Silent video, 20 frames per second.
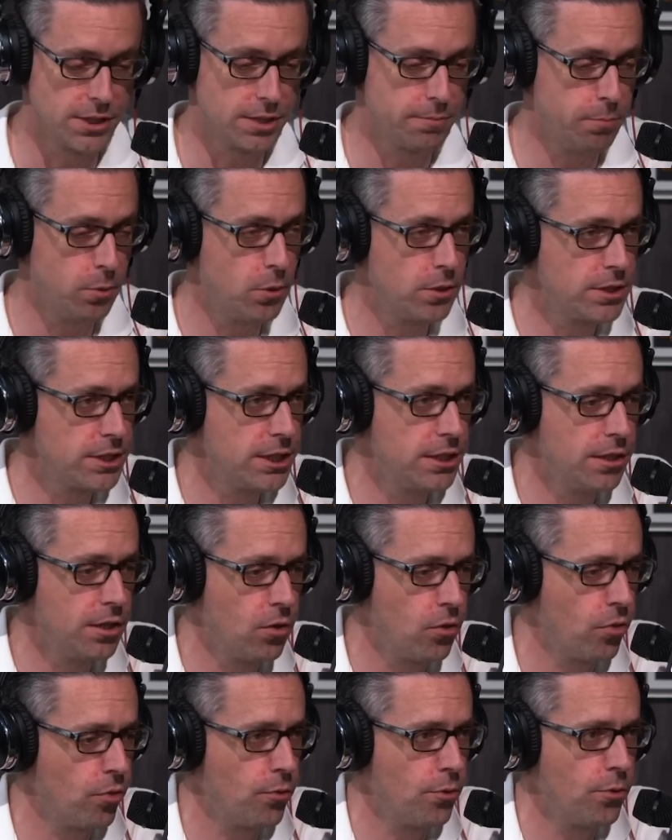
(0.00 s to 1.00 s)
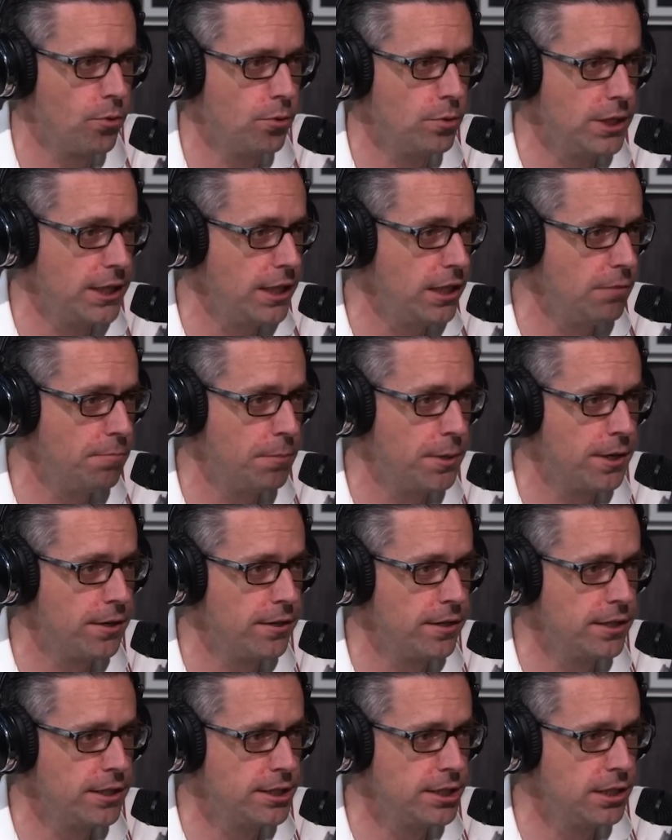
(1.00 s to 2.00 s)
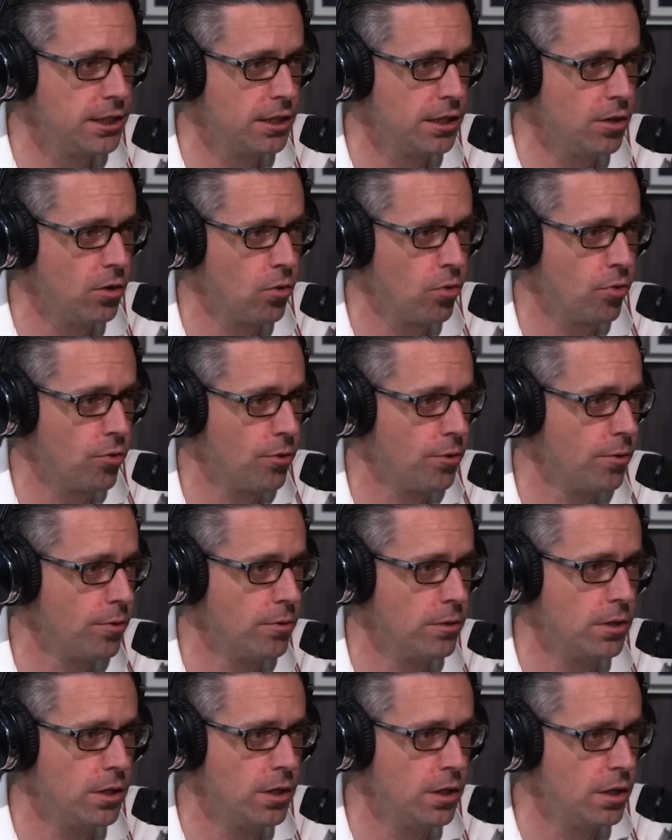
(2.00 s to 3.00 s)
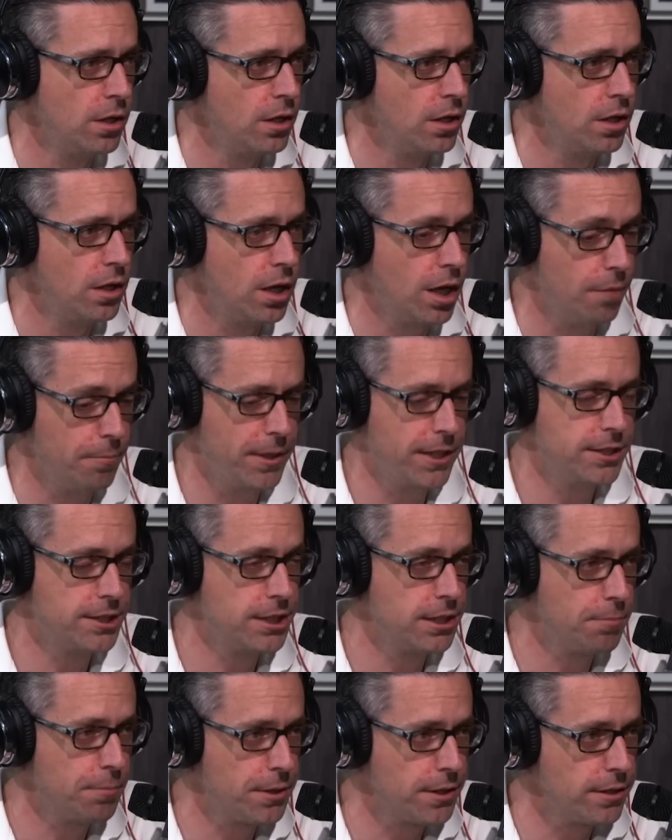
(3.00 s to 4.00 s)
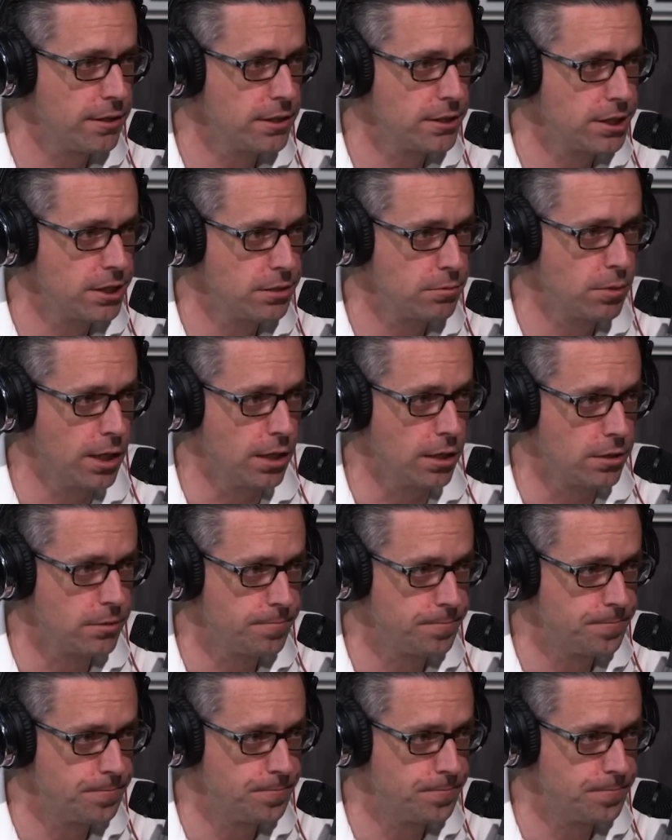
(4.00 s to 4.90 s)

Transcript: sports, you go through lean periods and you go through amazing periods as well.